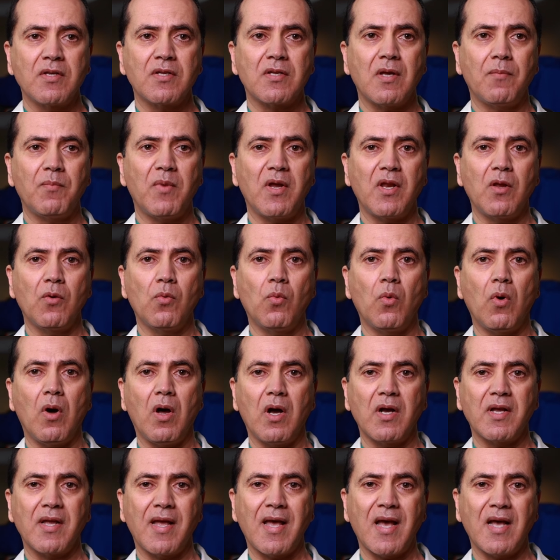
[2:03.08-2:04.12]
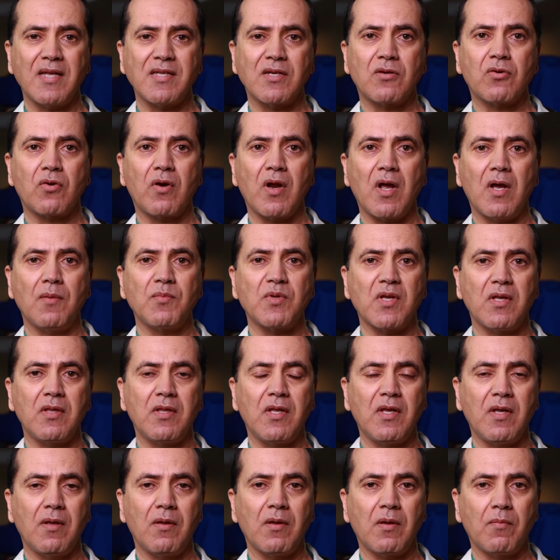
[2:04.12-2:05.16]
somebody has cramps in
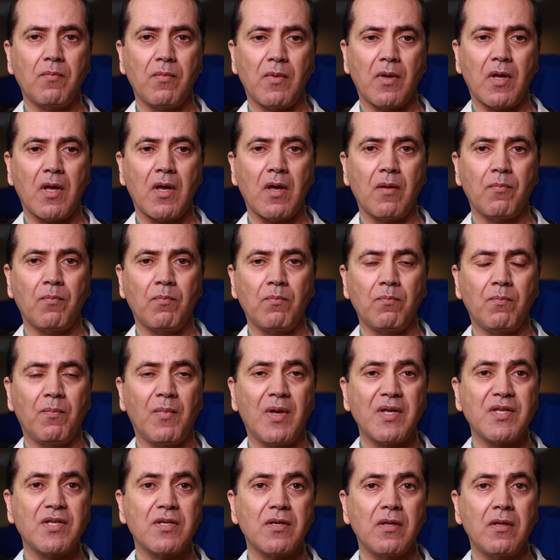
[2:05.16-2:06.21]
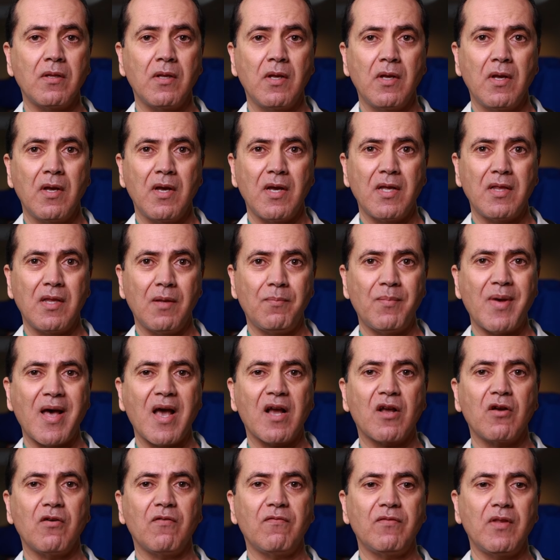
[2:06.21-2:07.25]
the muscle in the
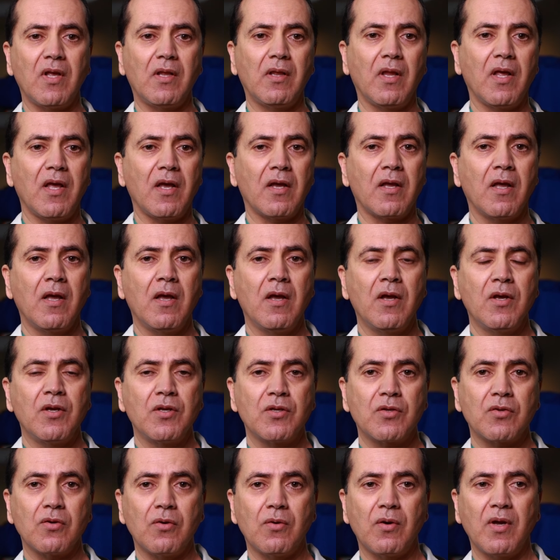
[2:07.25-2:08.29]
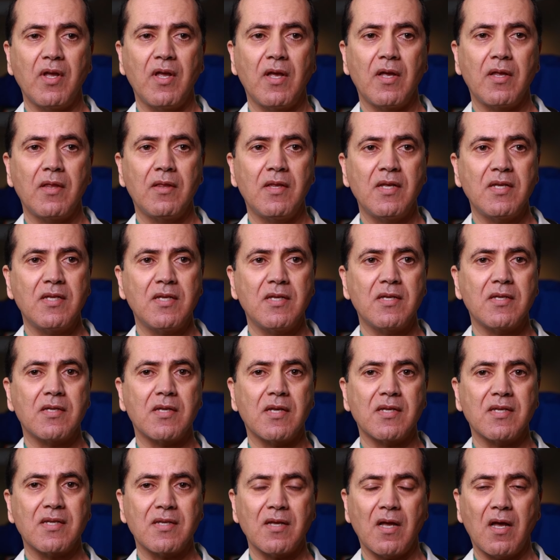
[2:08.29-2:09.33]
back of the leg. So this is
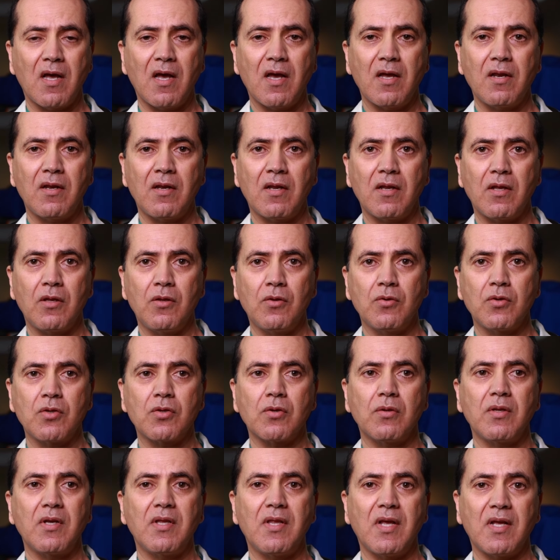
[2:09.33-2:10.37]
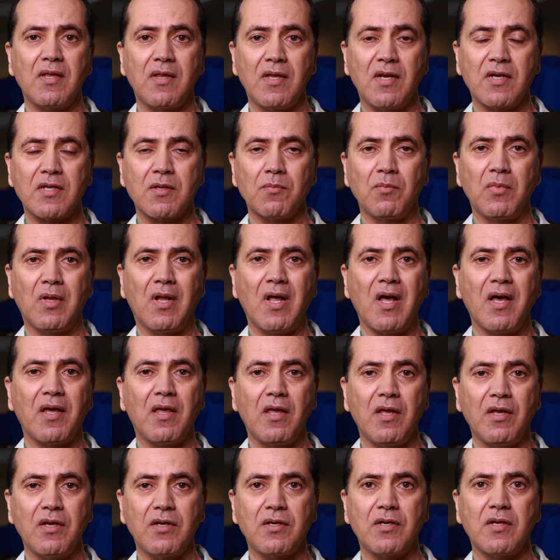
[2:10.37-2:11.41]
a sign usually that there's
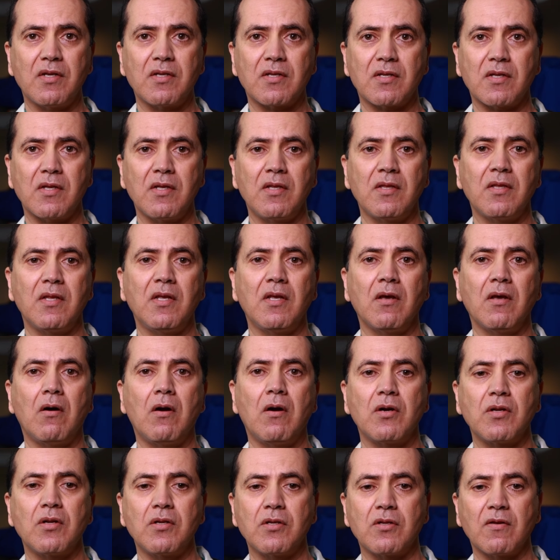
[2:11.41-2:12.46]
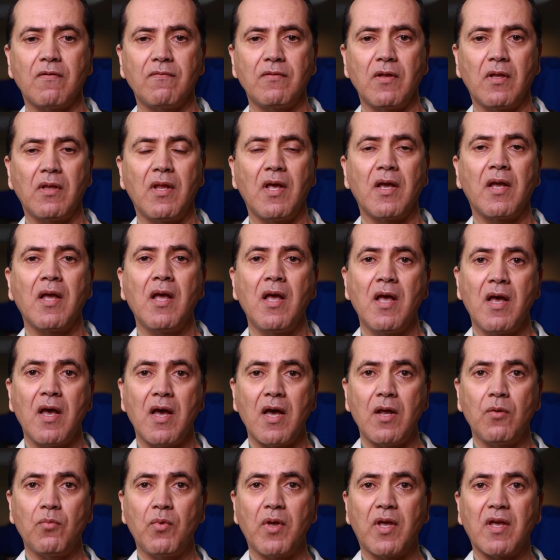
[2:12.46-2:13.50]
blockages in the arteries of the leg,
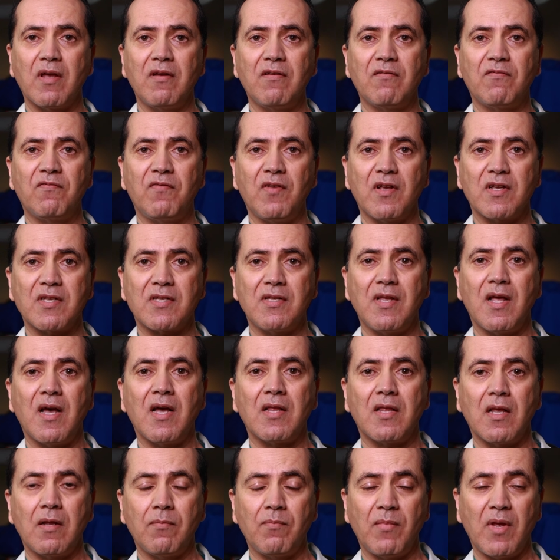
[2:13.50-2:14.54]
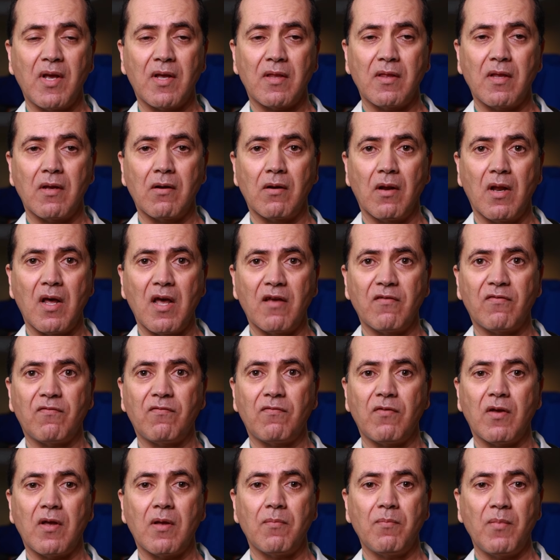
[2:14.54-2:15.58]
and we can fix that and make their
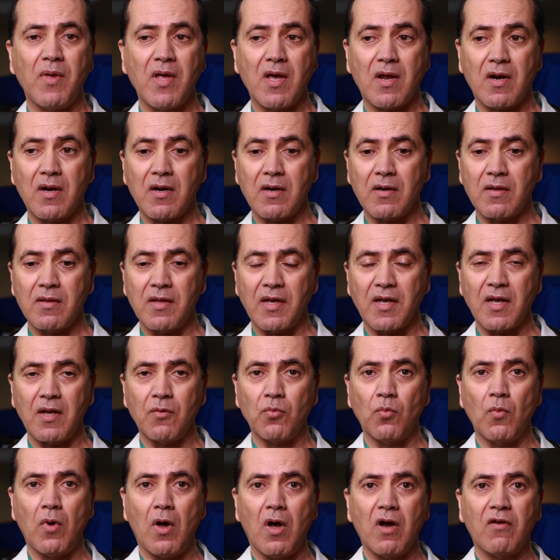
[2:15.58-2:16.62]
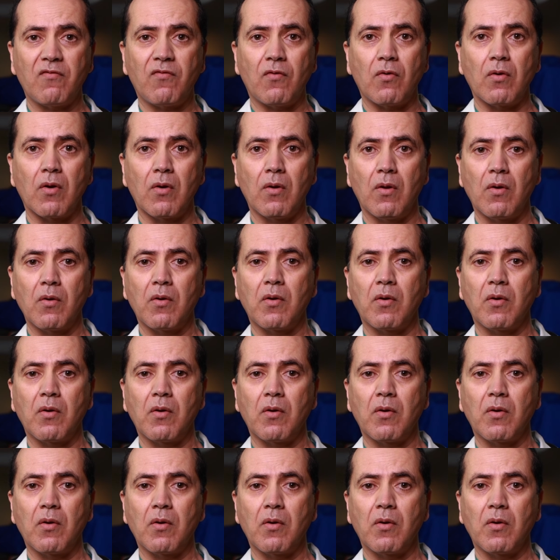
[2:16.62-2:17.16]
life better. They can walk for a